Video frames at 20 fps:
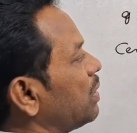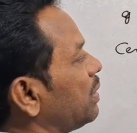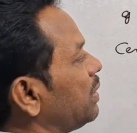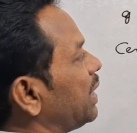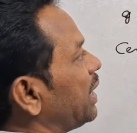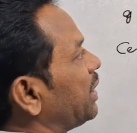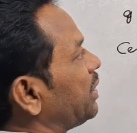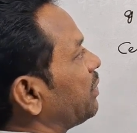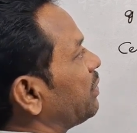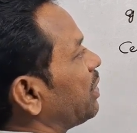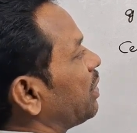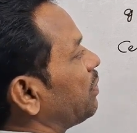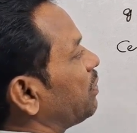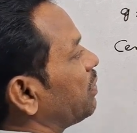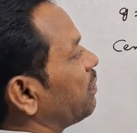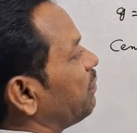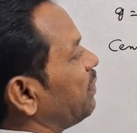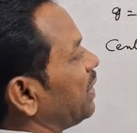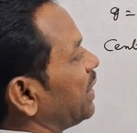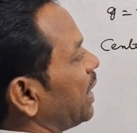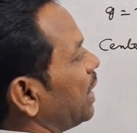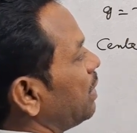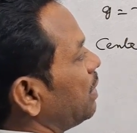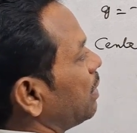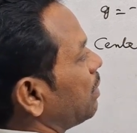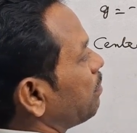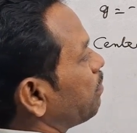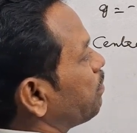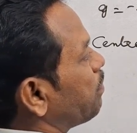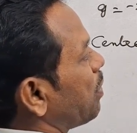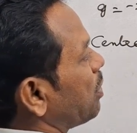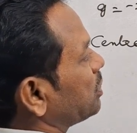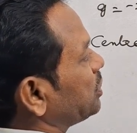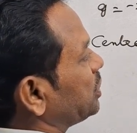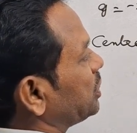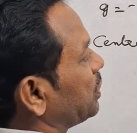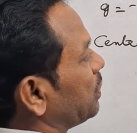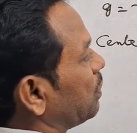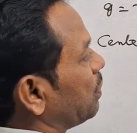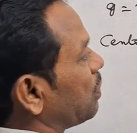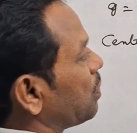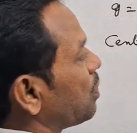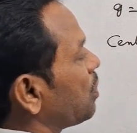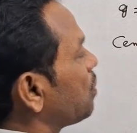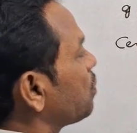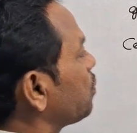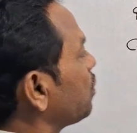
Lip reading: will get positive.